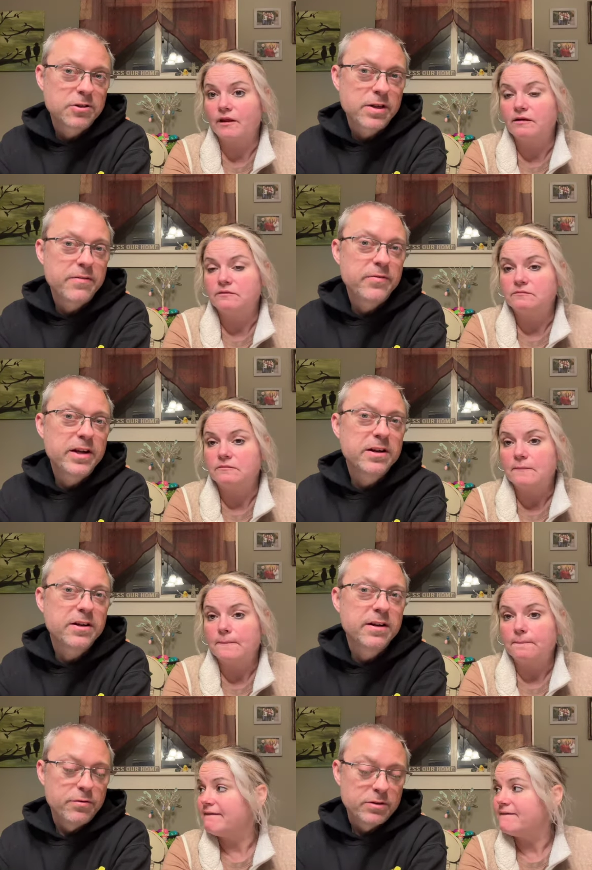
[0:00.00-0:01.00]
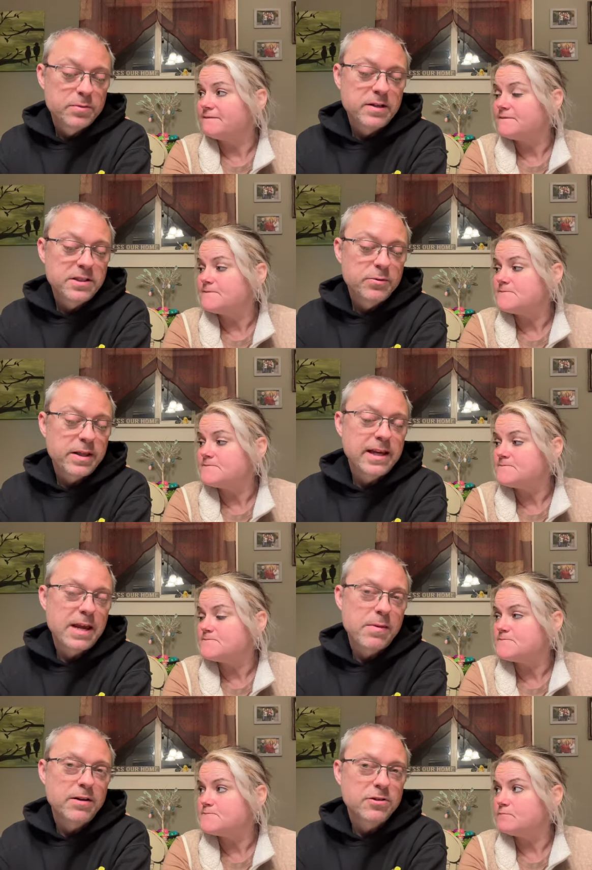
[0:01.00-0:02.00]
Speaker 1: So they figured, especially when they
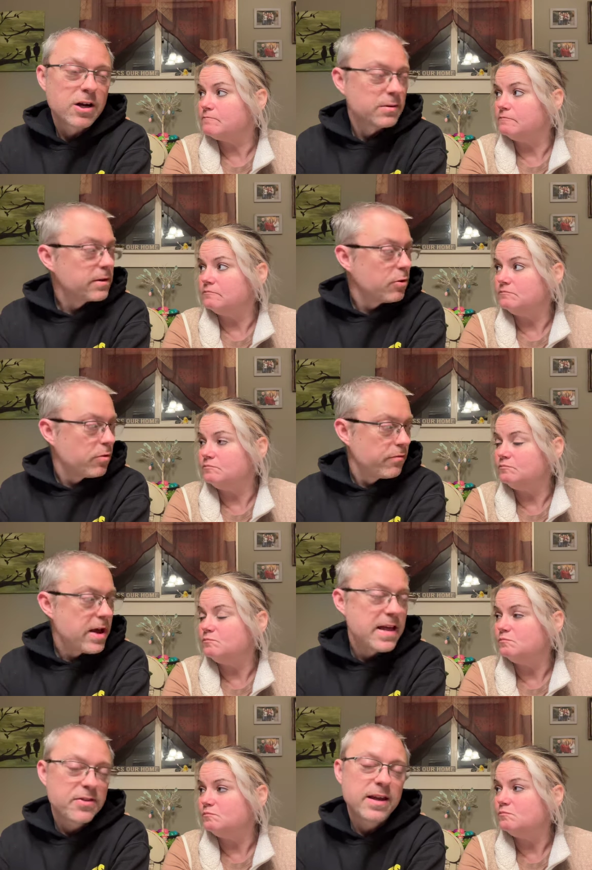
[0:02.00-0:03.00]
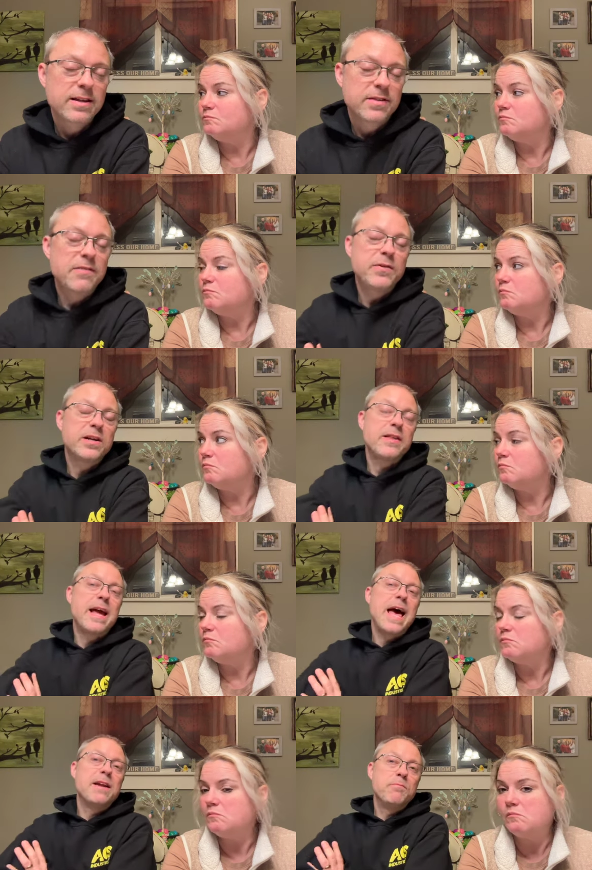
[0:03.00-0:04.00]
came out and talked about the whole fat thing, they figured
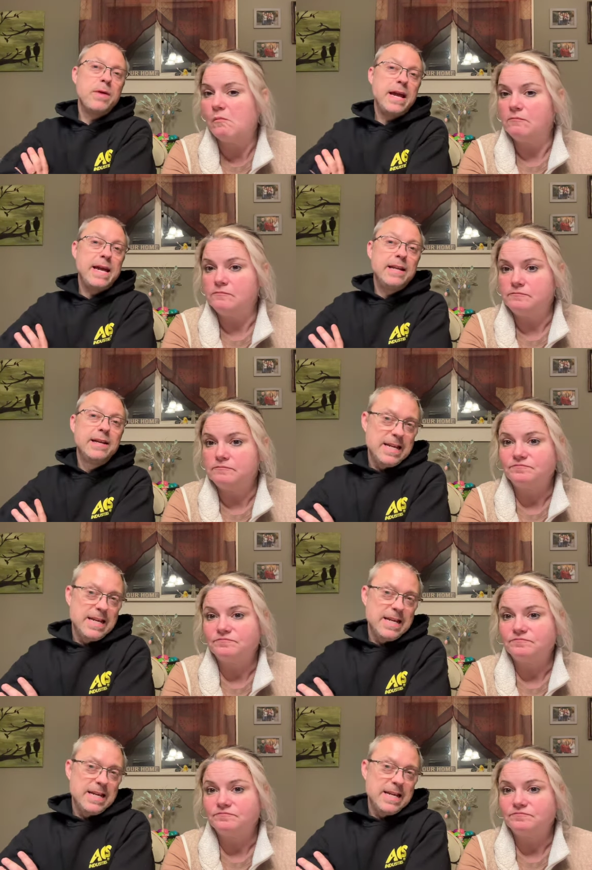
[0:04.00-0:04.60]
they had it made.